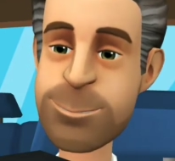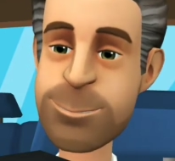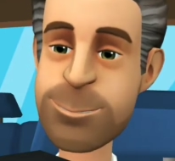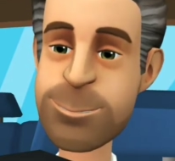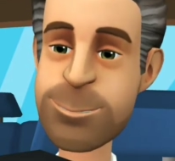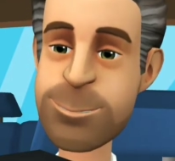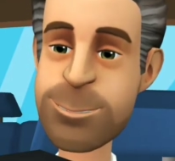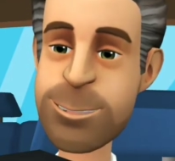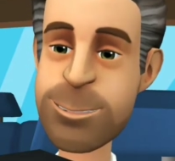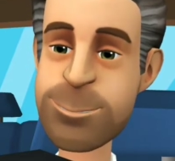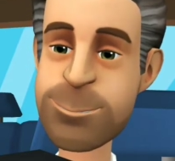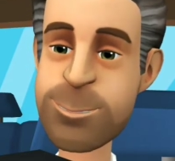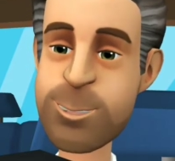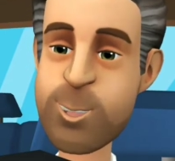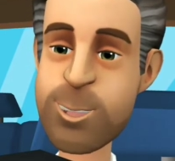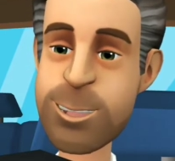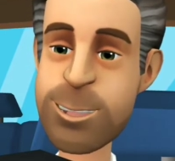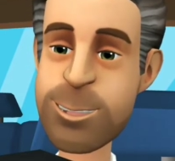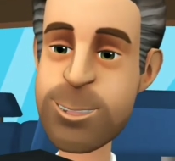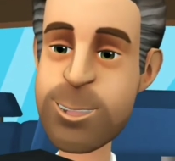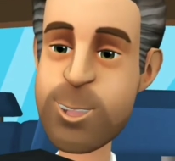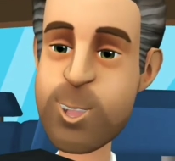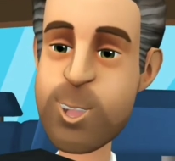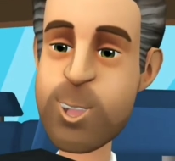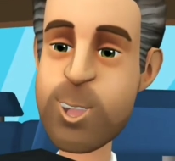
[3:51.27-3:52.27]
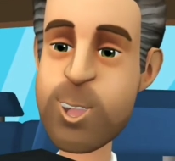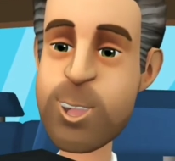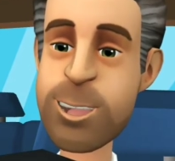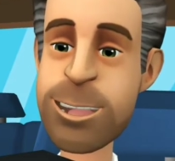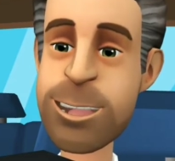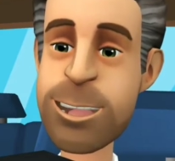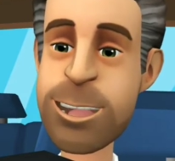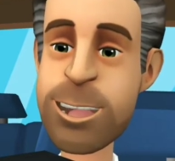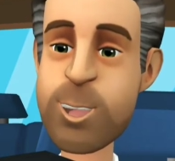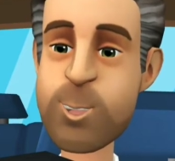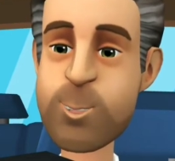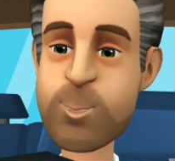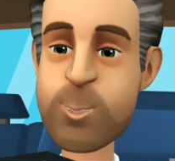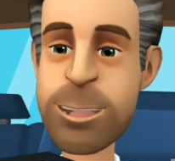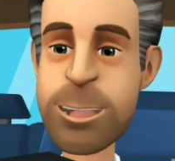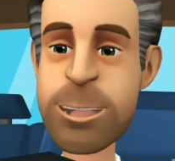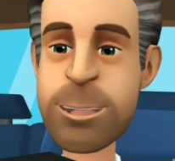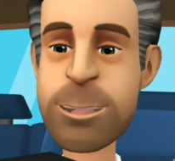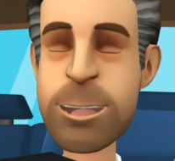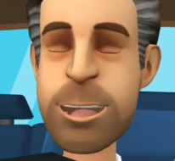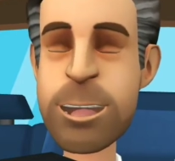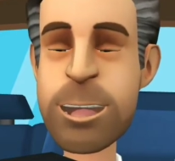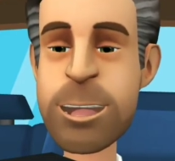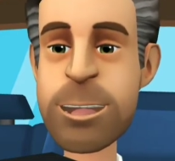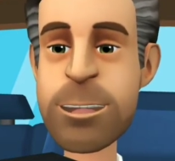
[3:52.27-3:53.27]
Some owners do not allow
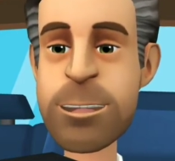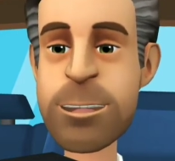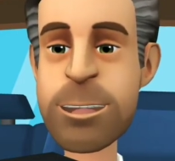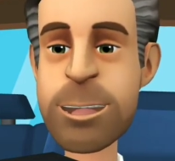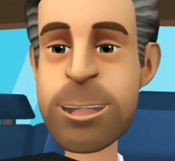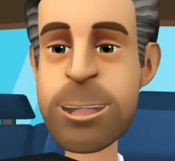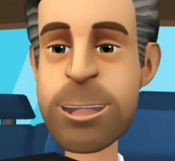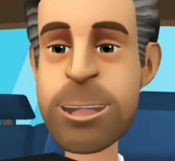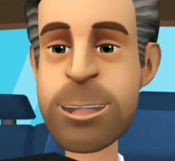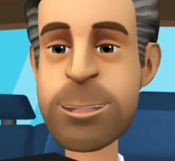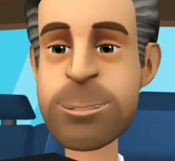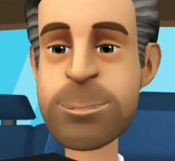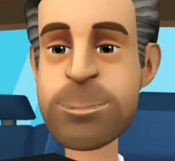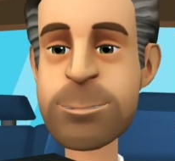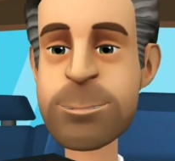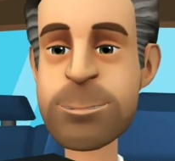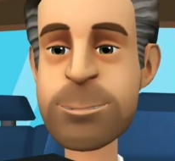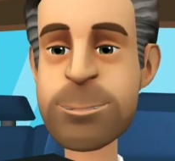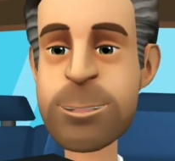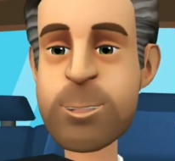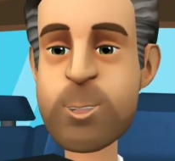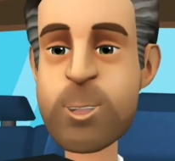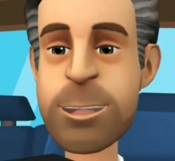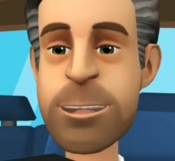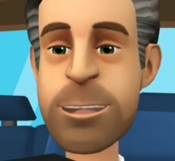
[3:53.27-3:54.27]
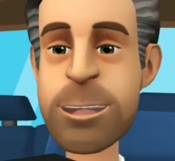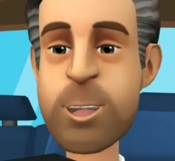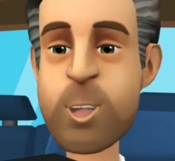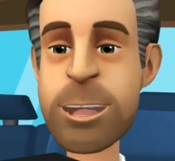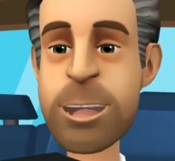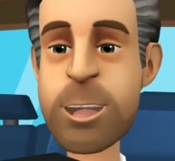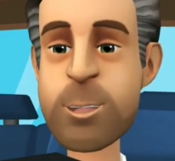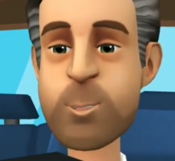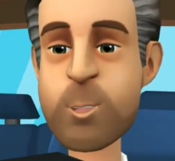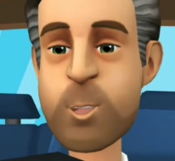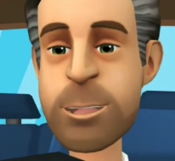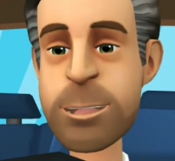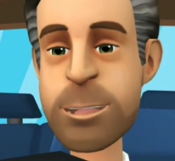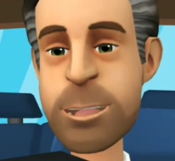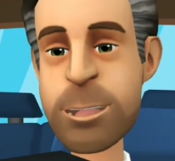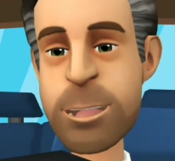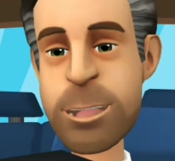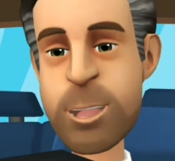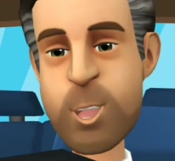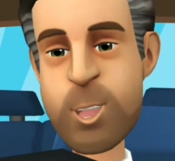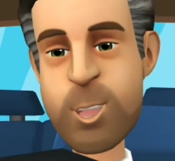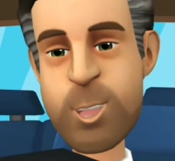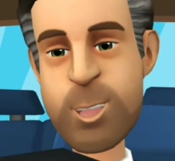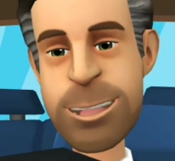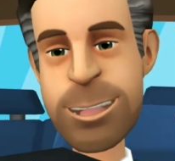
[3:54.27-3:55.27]
pets in their vehicle, so if you are
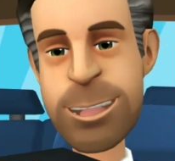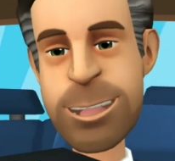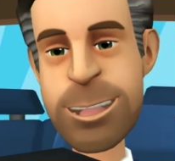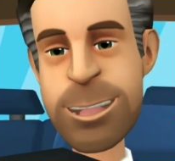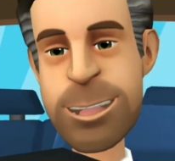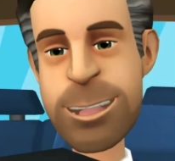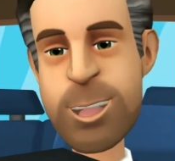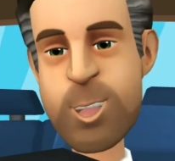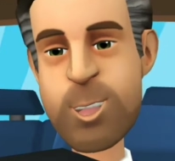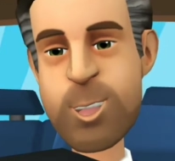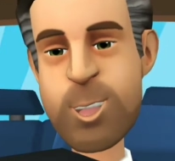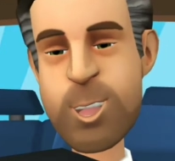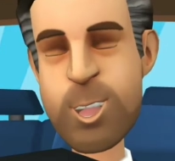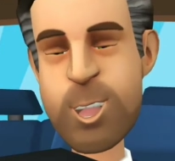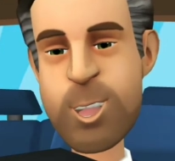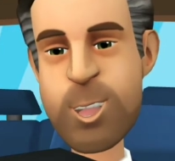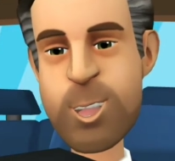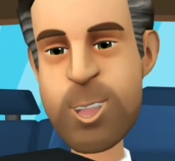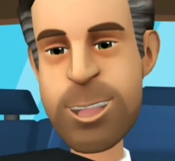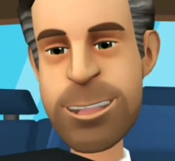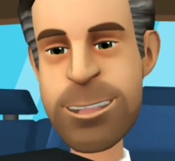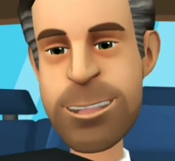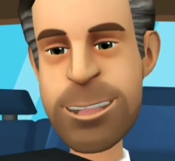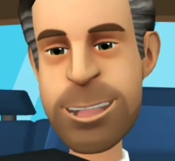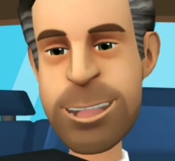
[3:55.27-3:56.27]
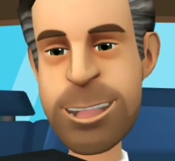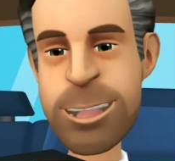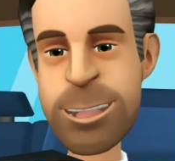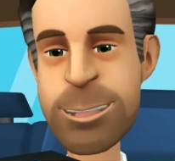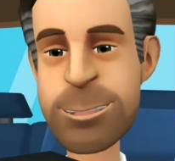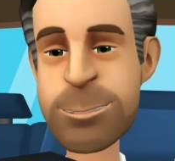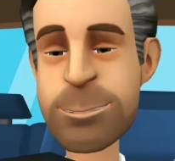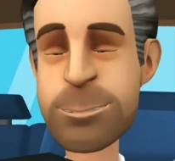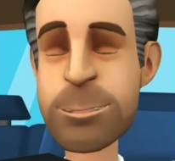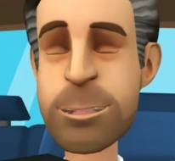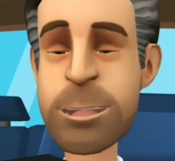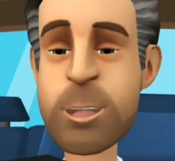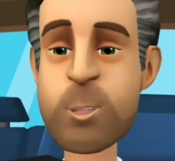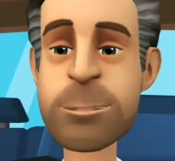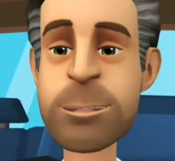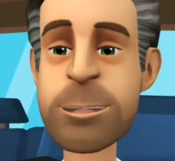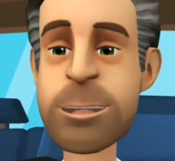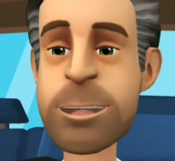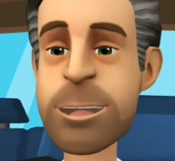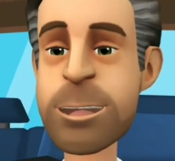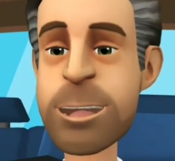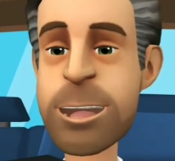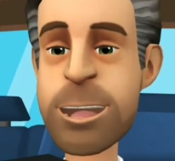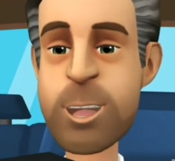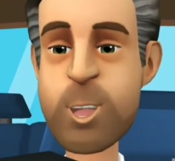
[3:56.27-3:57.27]
planning on taking your dog to the vet, you might
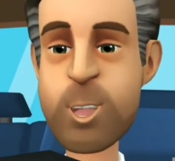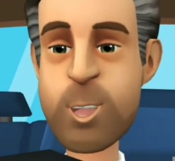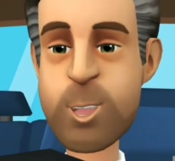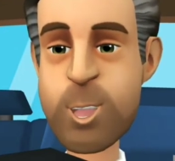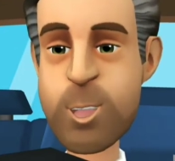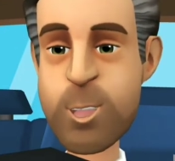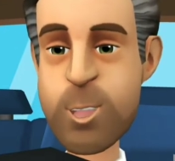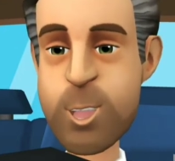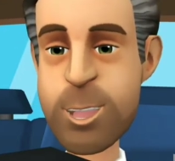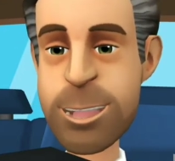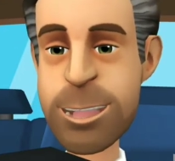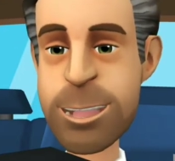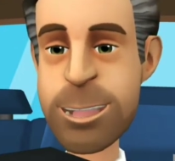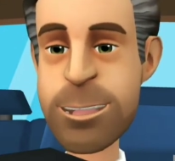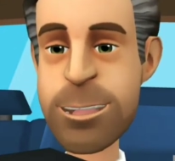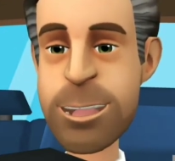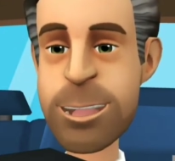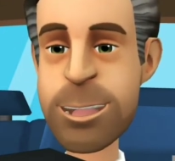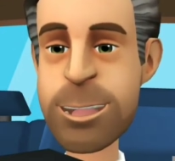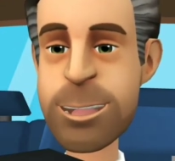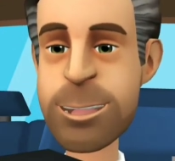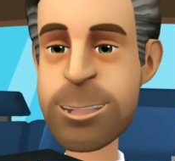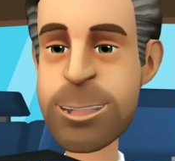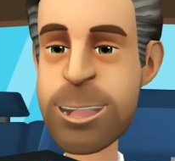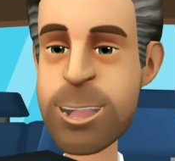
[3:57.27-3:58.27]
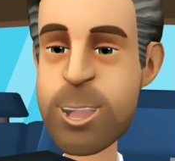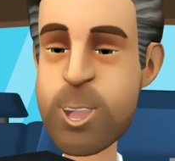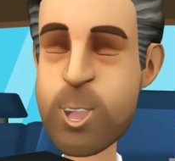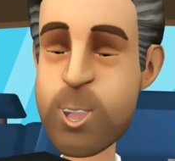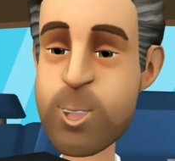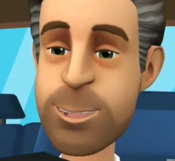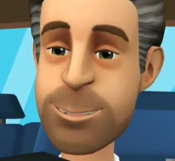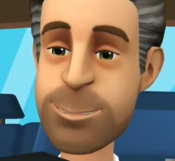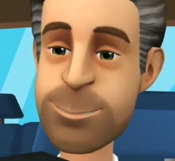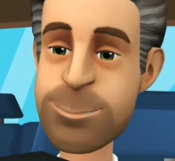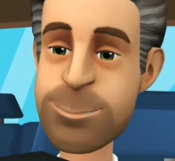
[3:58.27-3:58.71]
need to look for a different car.